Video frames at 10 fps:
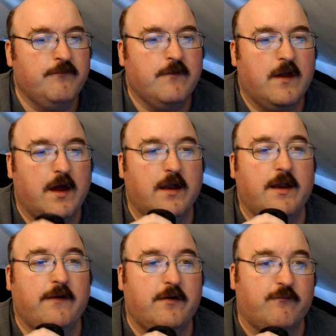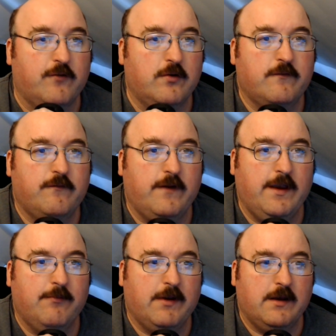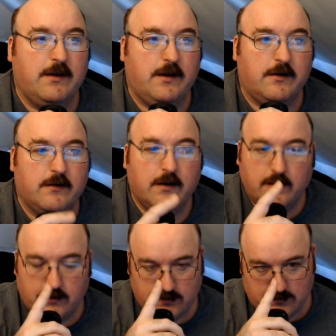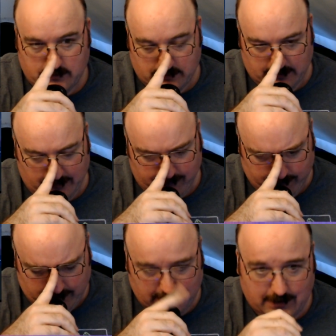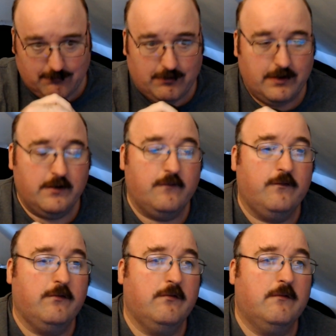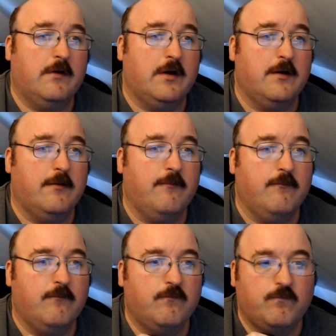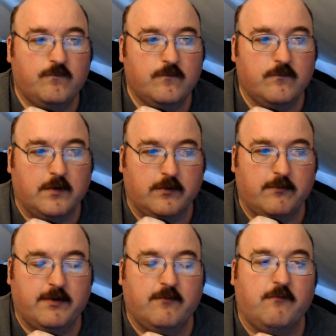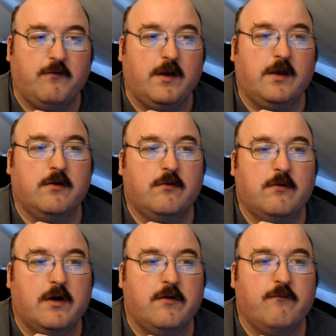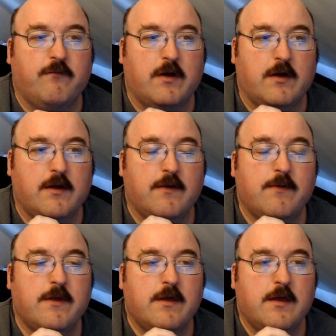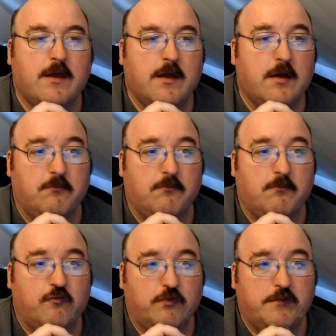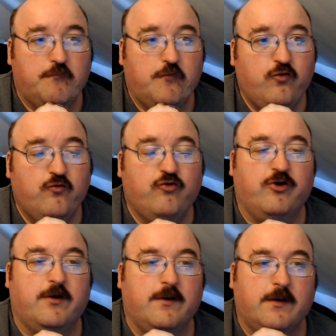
Hey there folks, it's the E-Man here, and I guess today I wanted to do a little bit of a video of Metroid Fusion